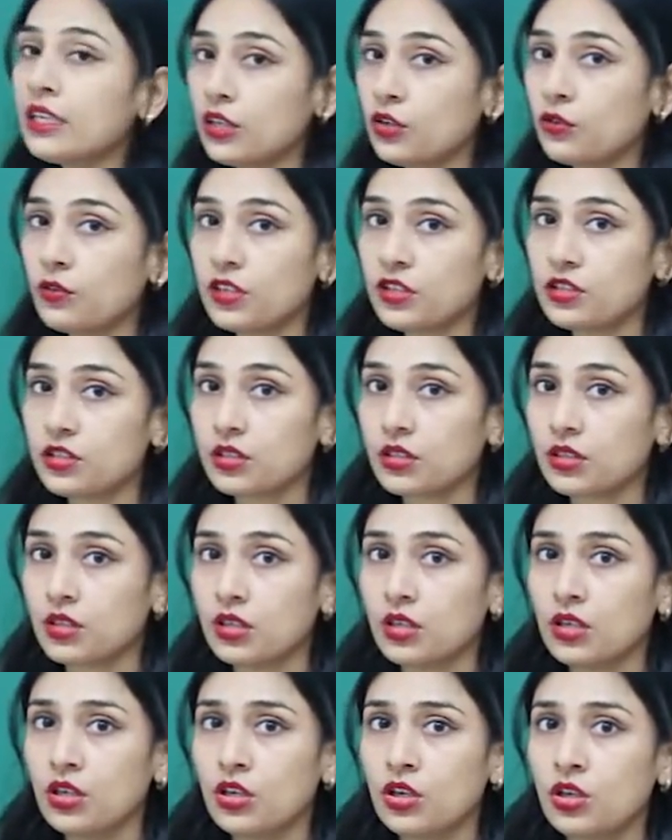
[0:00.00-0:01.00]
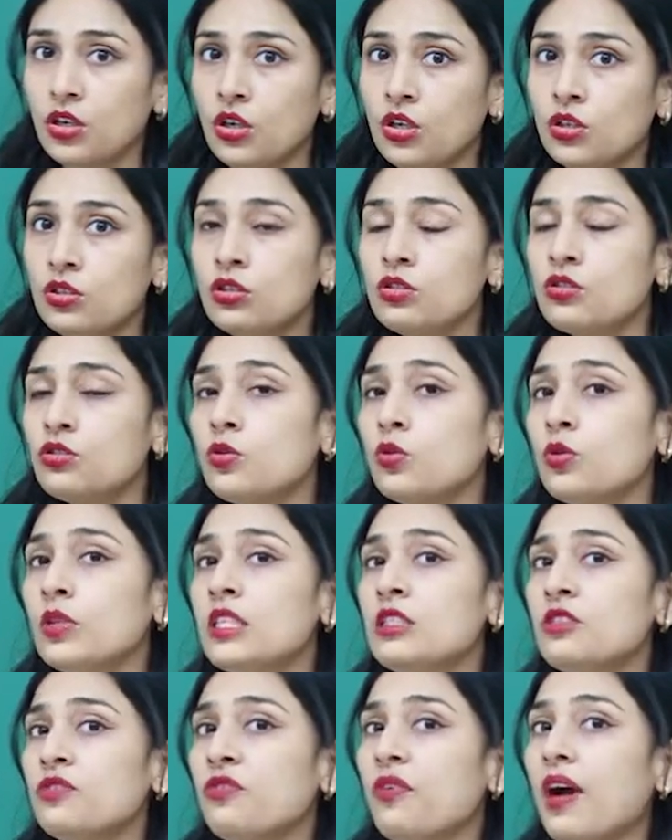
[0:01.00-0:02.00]
equation. So
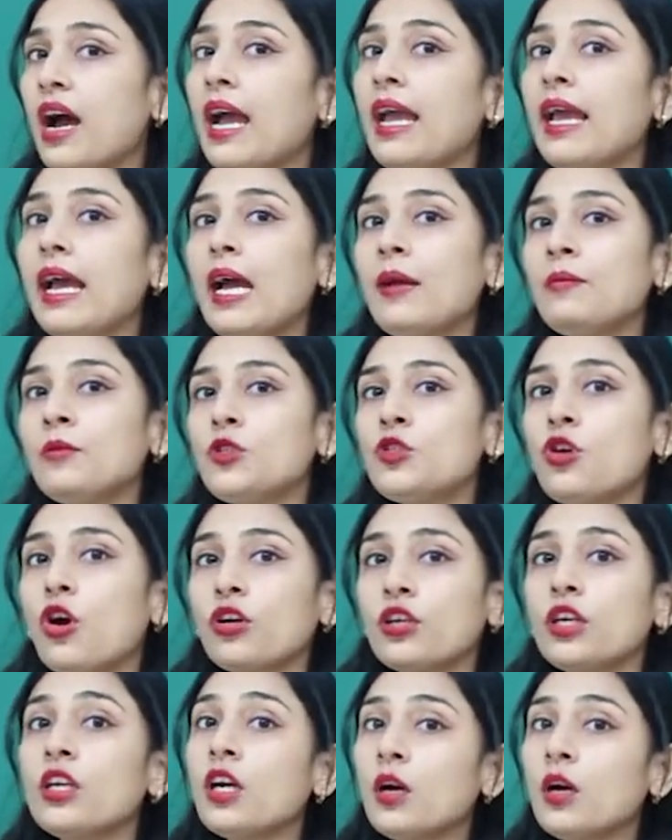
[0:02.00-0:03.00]
students, why I am talking